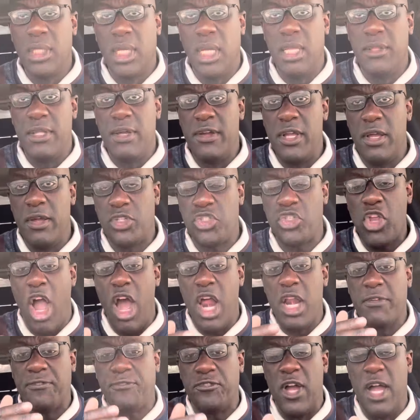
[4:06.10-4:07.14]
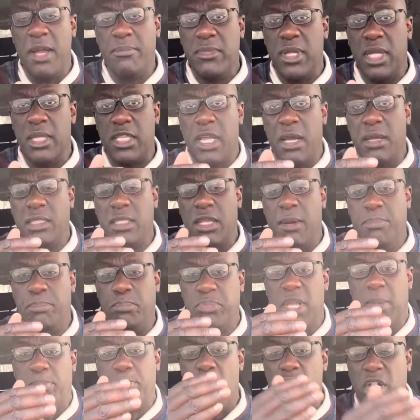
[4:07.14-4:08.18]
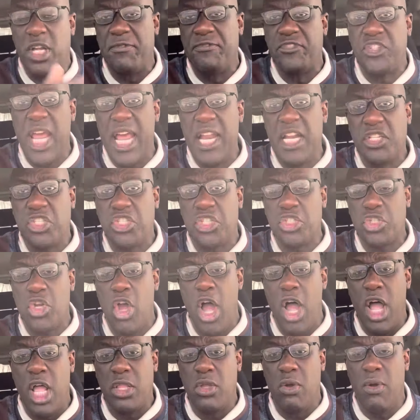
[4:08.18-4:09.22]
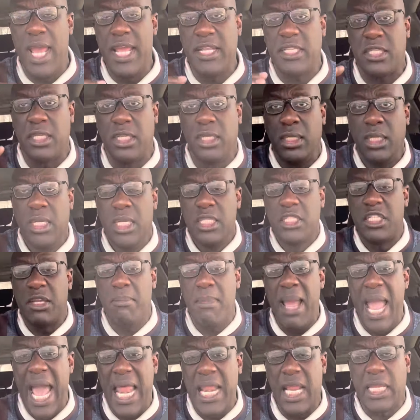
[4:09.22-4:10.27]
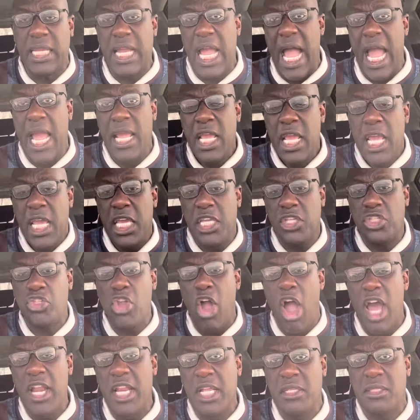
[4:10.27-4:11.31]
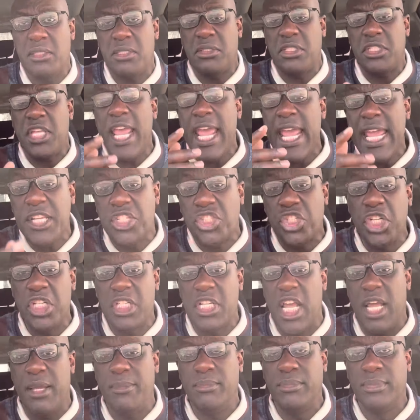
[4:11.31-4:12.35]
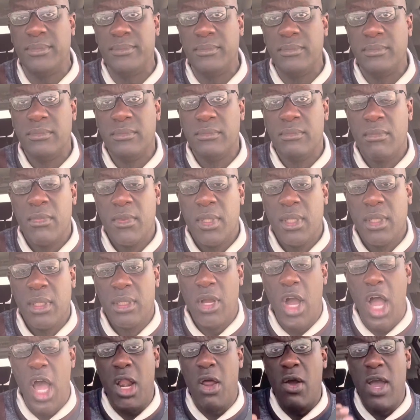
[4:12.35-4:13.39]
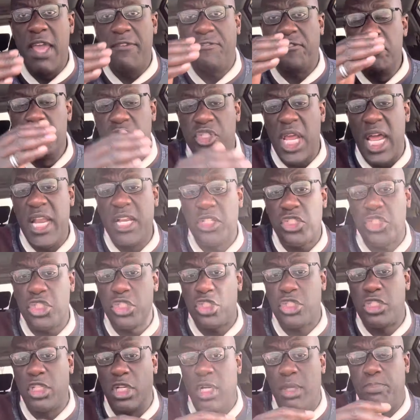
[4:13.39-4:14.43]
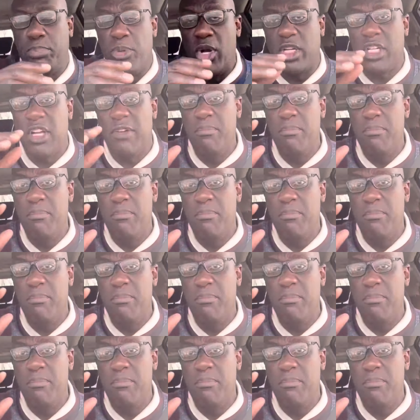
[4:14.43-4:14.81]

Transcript: uh, starting from the, the, the, book of Genesis all the way to, to Malachi. He started teaching them all the way from Genesis to the book of